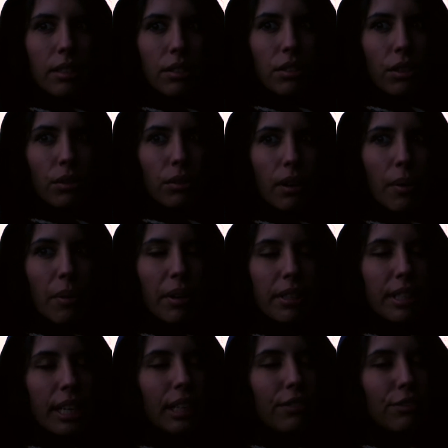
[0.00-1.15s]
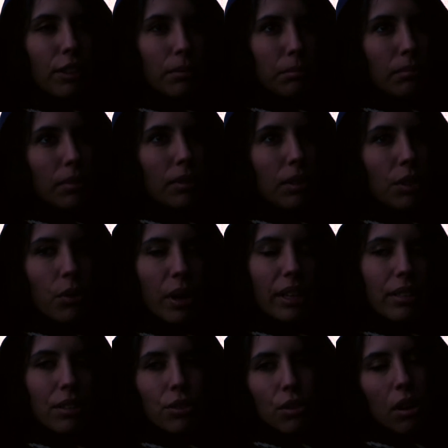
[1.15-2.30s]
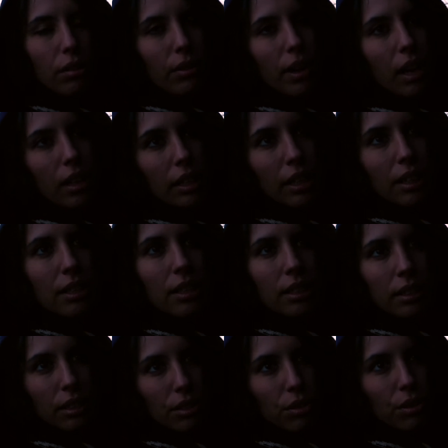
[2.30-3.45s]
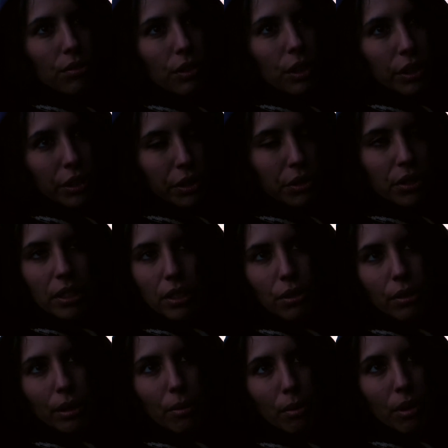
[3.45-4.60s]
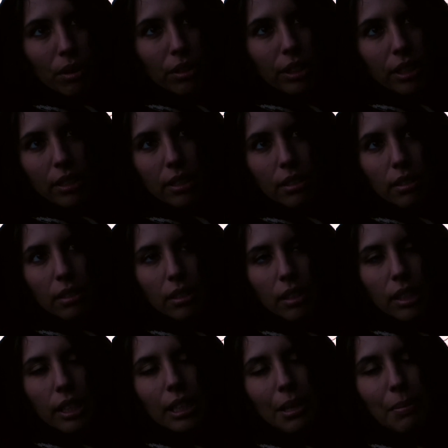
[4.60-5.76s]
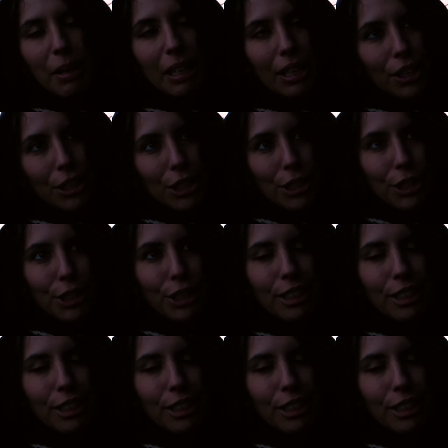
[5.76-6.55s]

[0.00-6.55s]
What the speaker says: so I want to take it from quite a strong reality into sort of a hallucinatory world as the main character.